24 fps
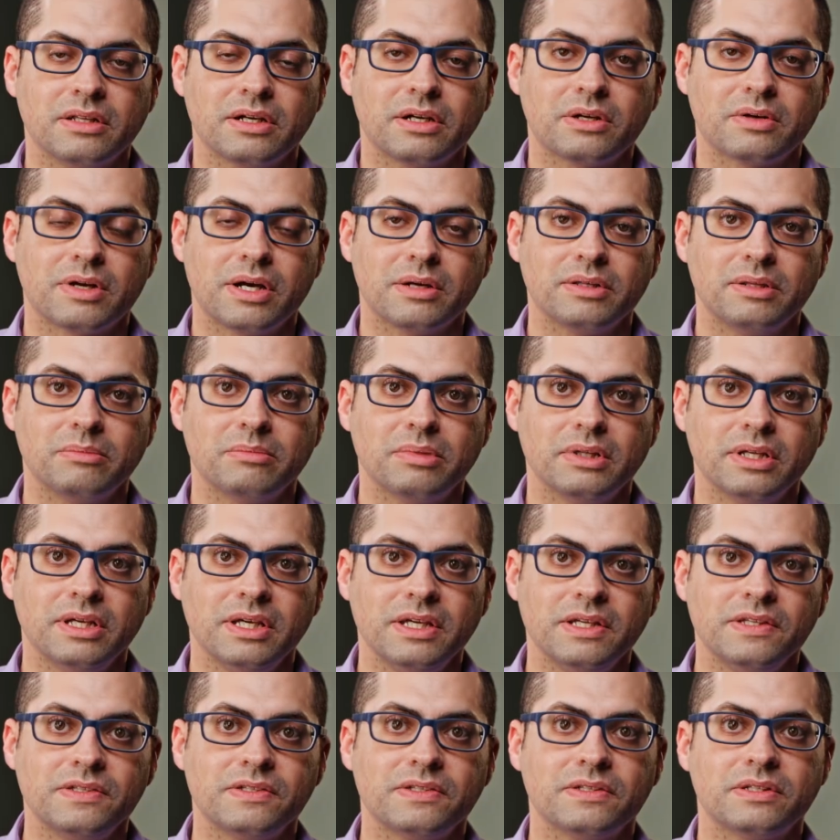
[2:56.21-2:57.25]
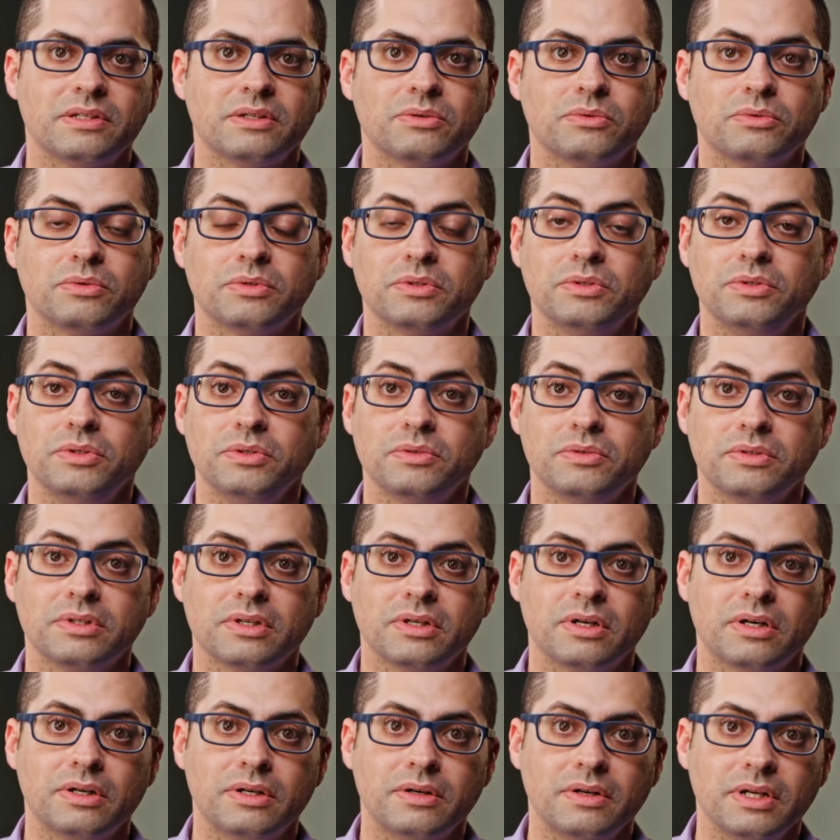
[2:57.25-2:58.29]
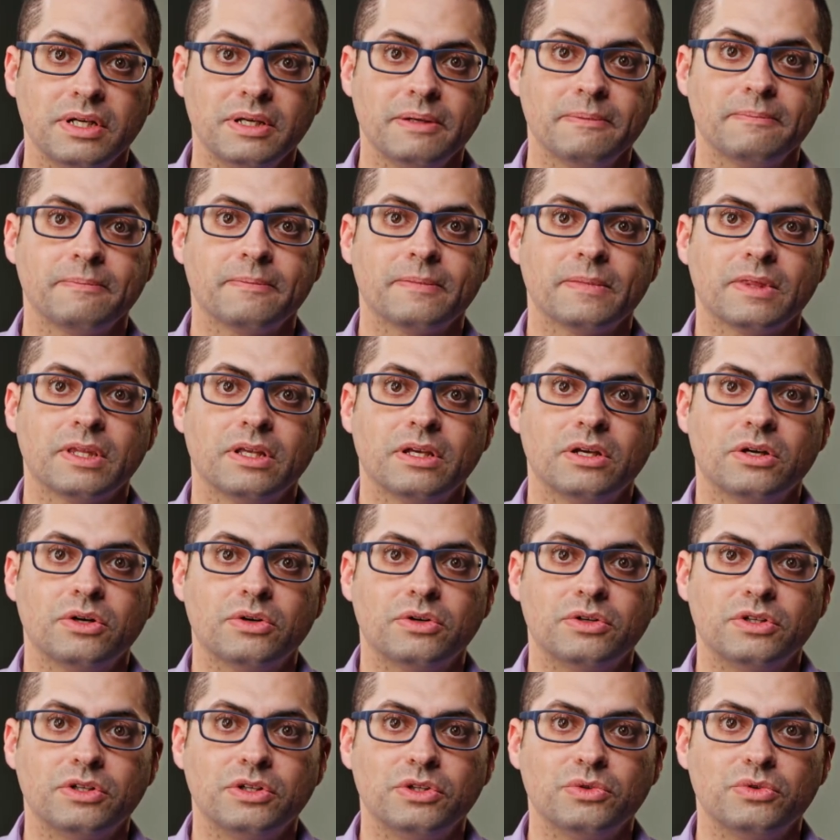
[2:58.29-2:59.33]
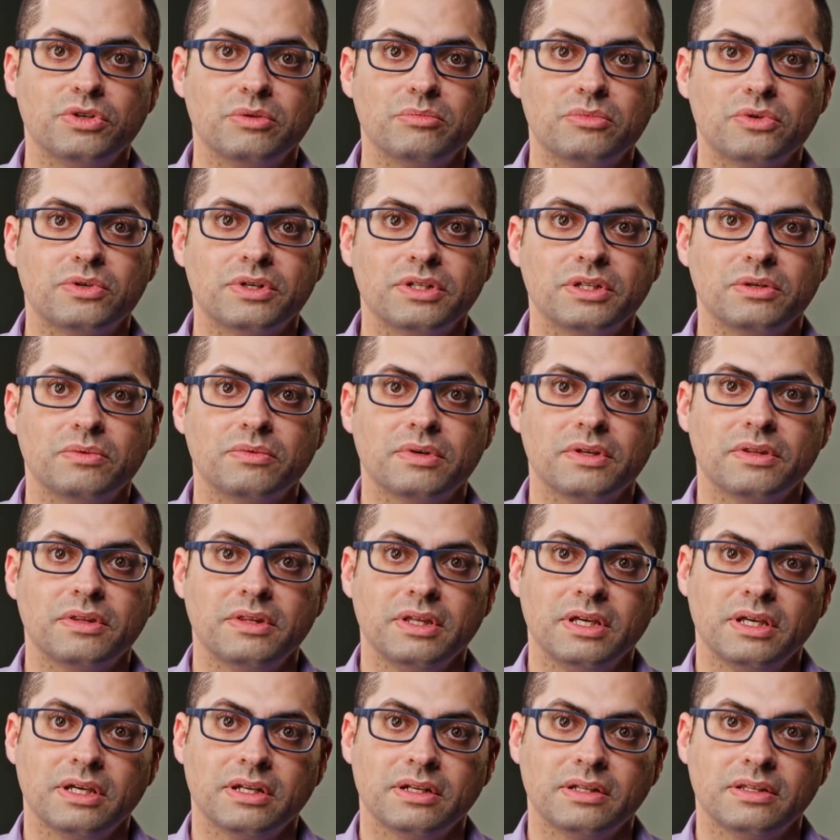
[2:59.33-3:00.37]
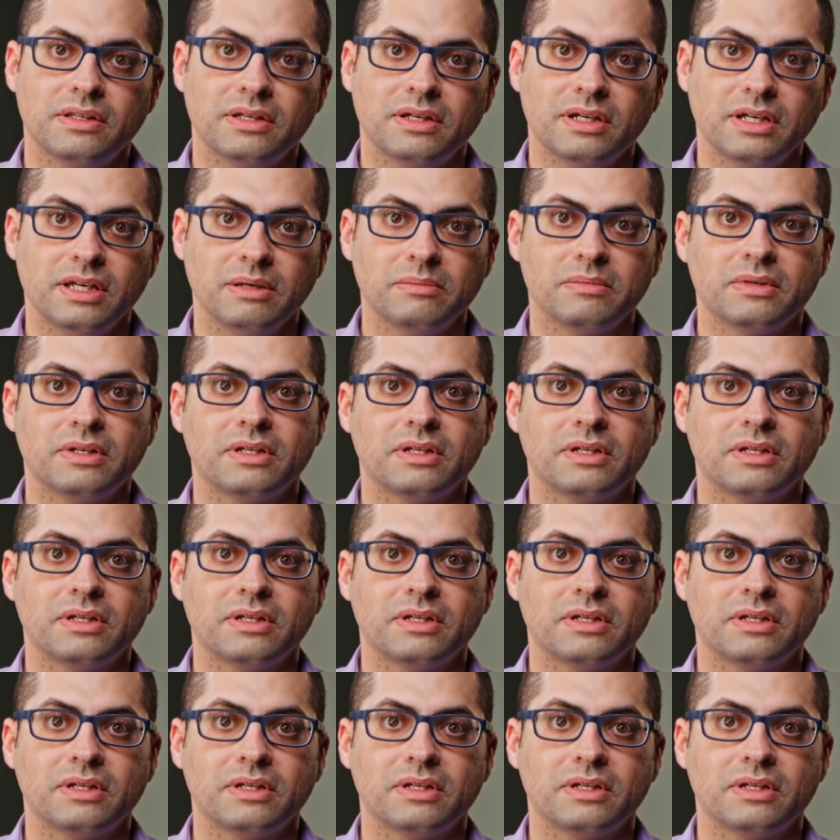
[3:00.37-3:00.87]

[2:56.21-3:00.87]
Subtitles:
a crowded place, when you're in a hurry, or you're doing more than one thing at a time.